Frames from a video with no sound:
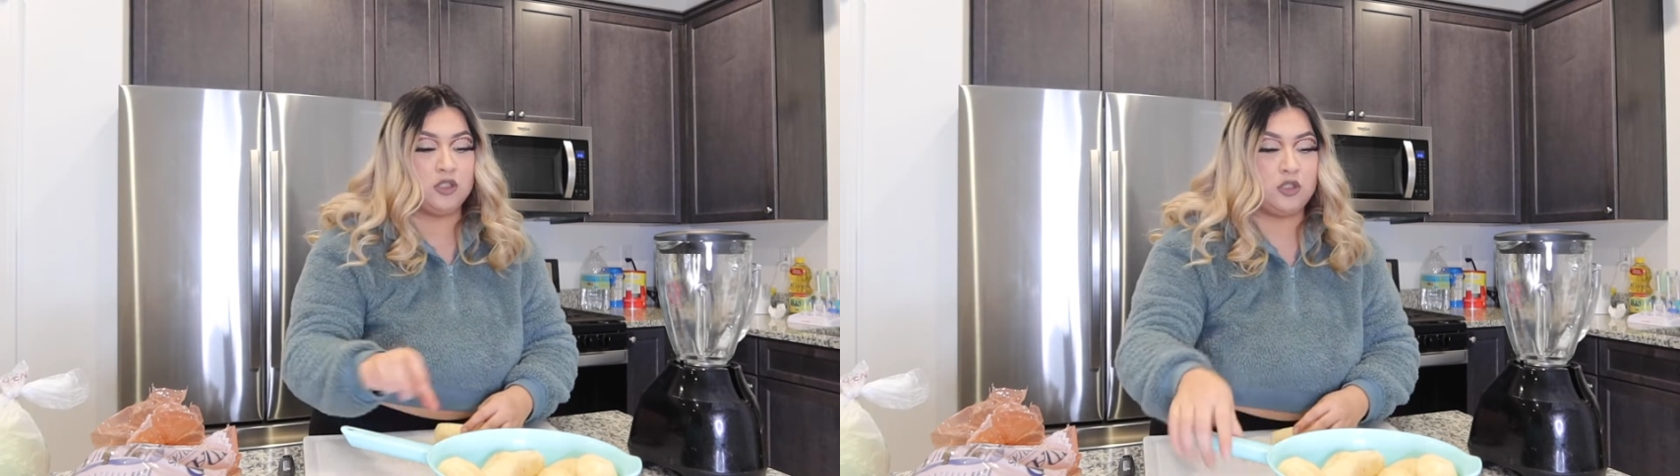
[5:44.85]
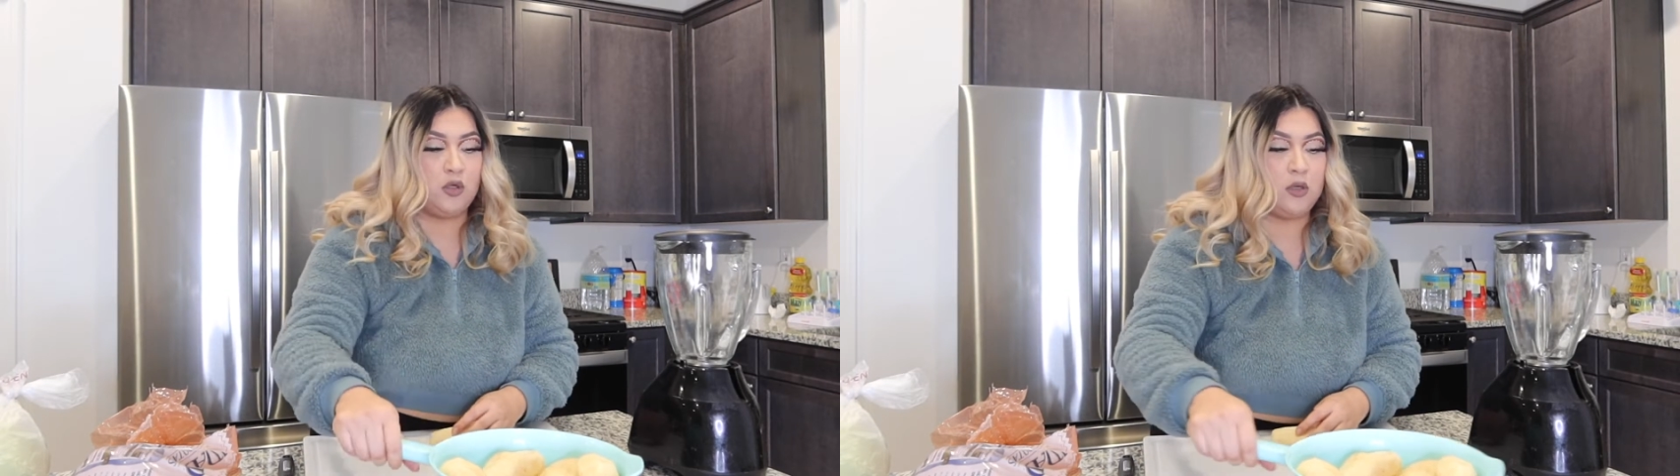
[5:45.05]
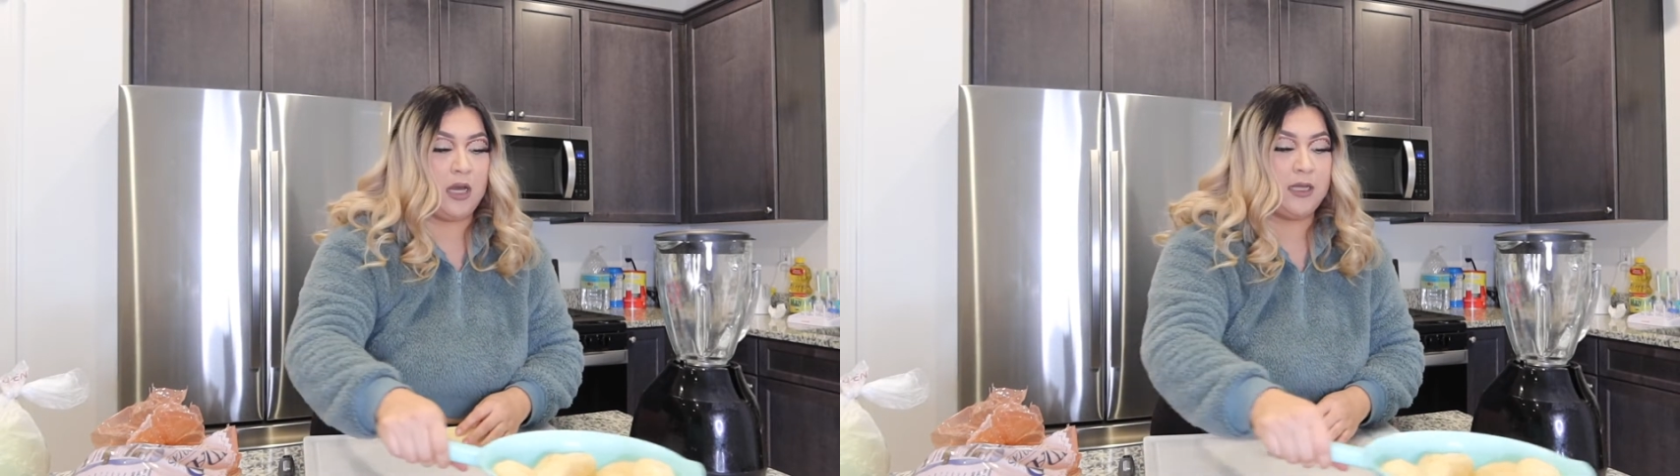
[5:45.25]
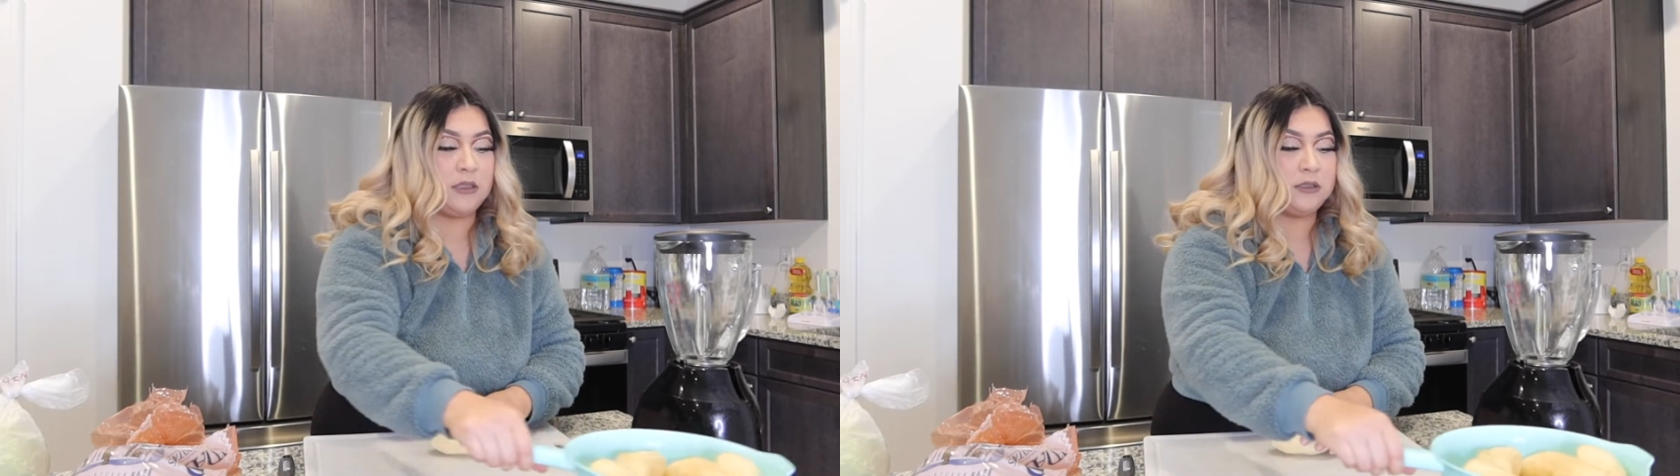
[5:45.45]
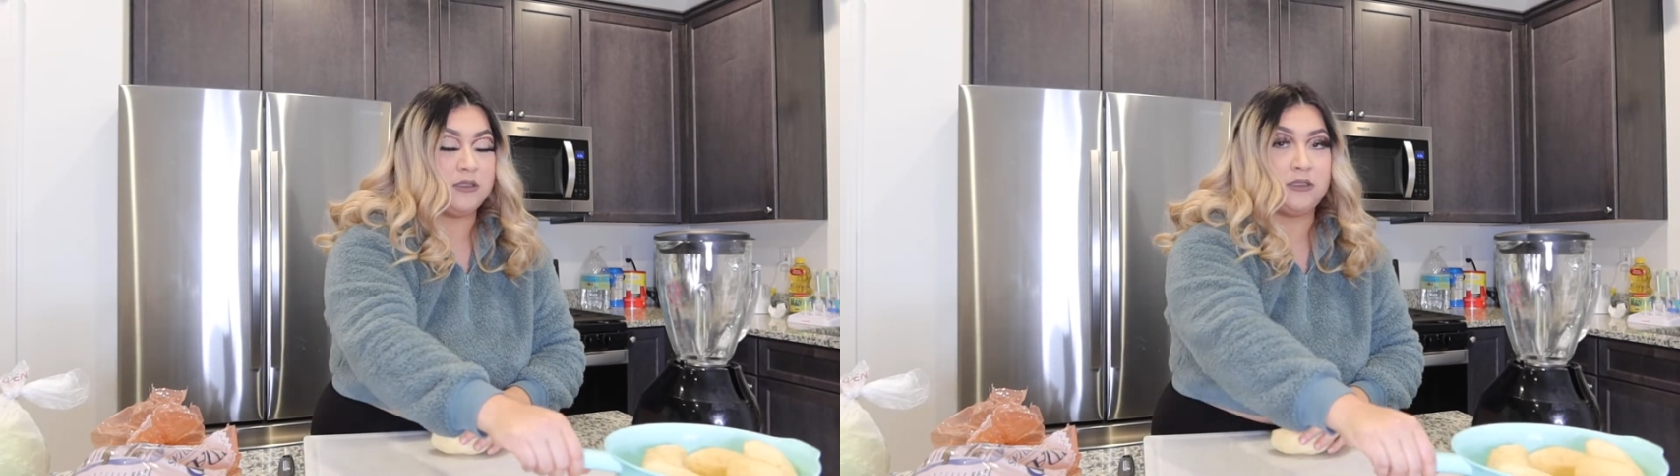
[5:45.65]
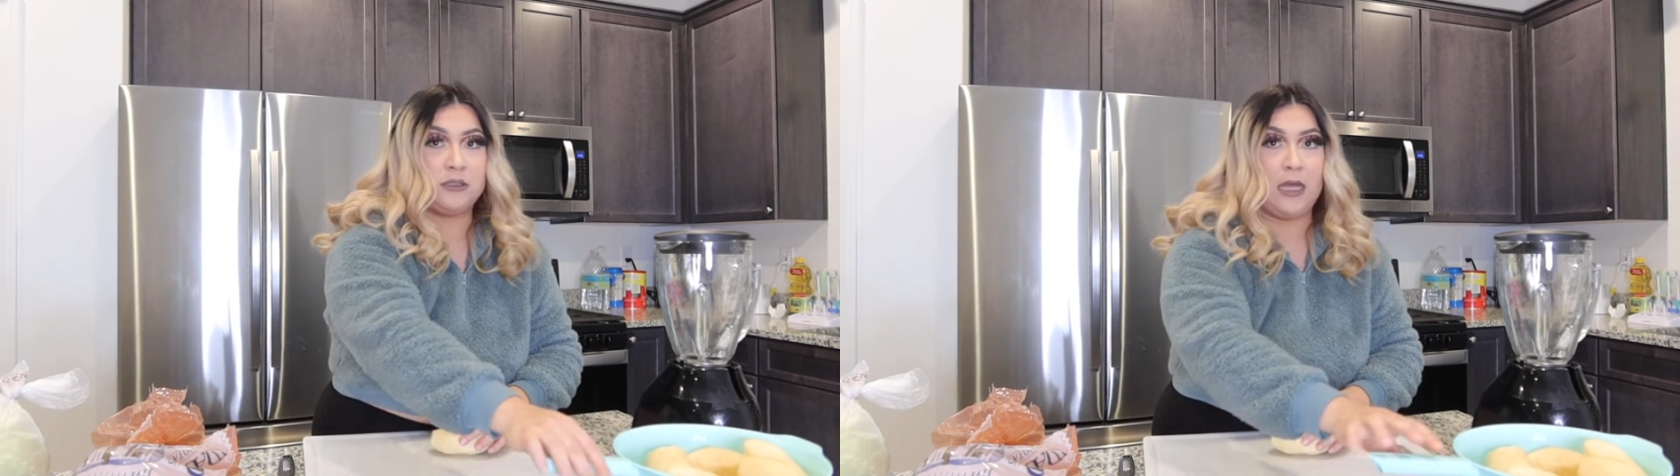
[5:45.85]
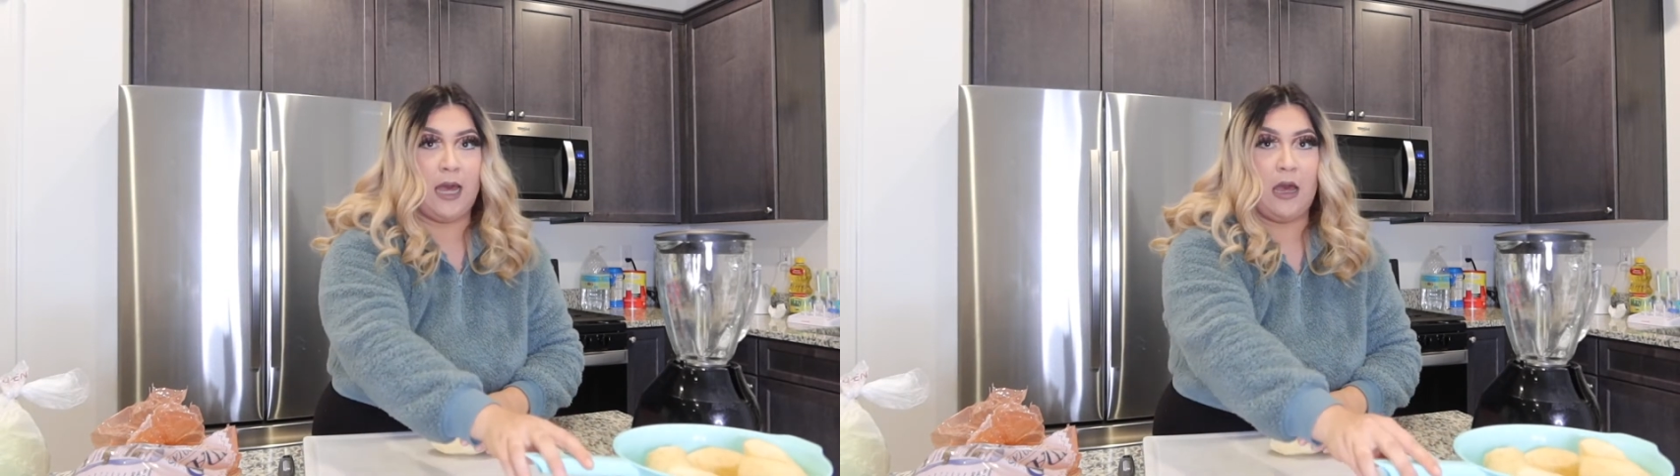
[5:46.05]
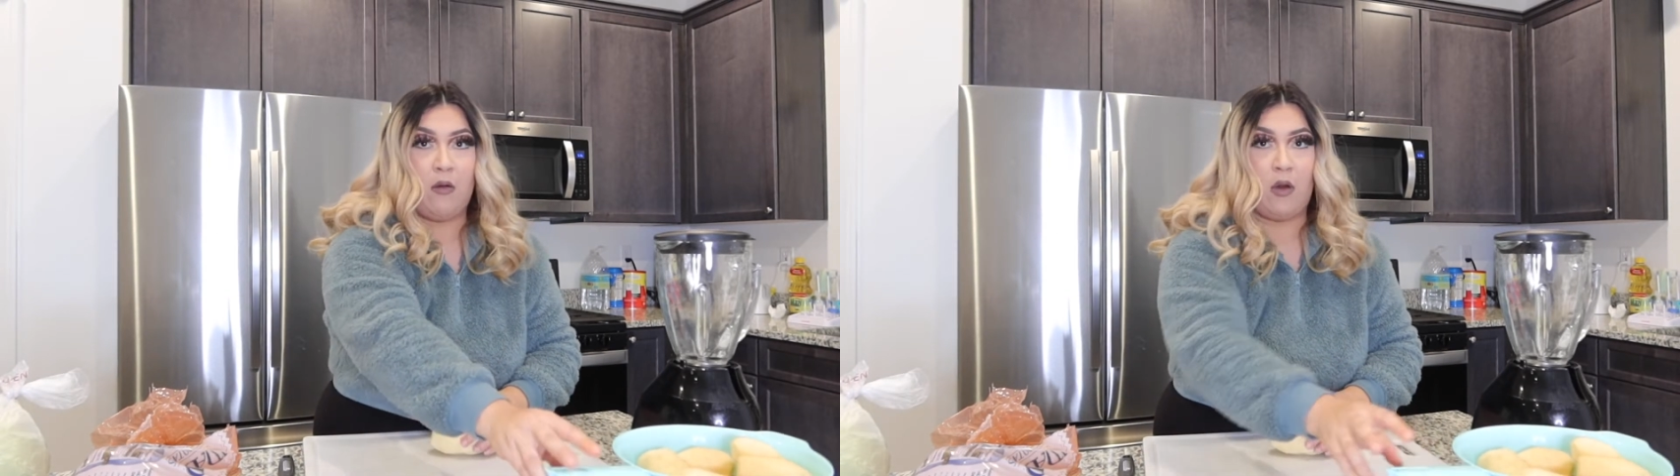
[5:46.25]
So guys, this is
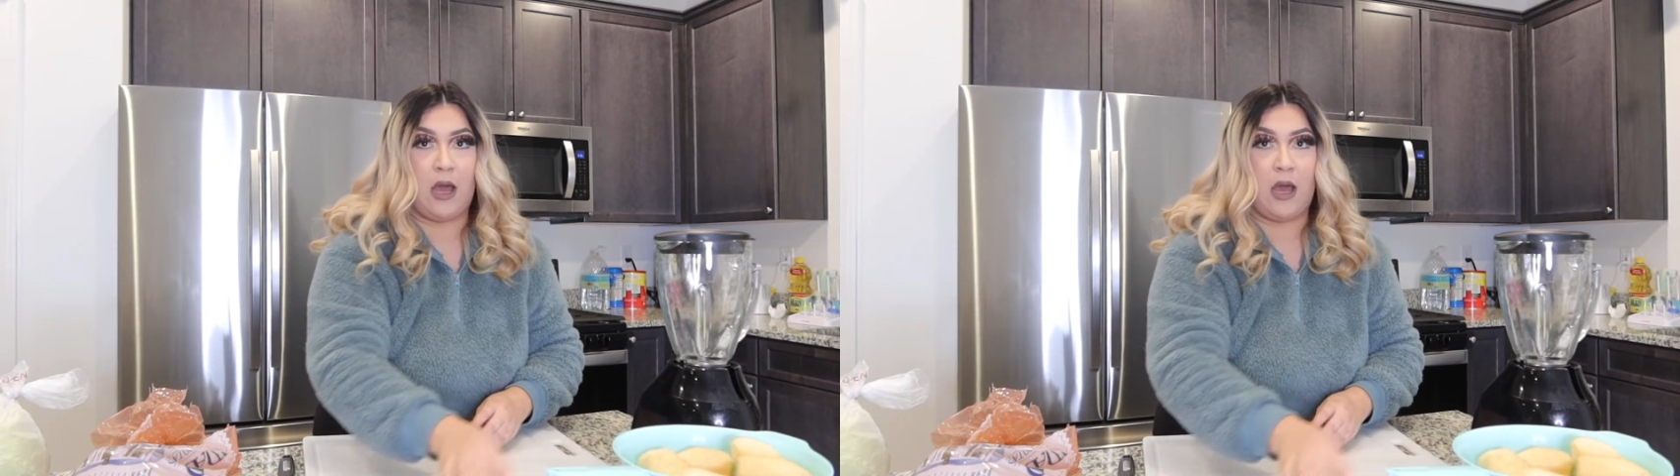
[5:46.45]
how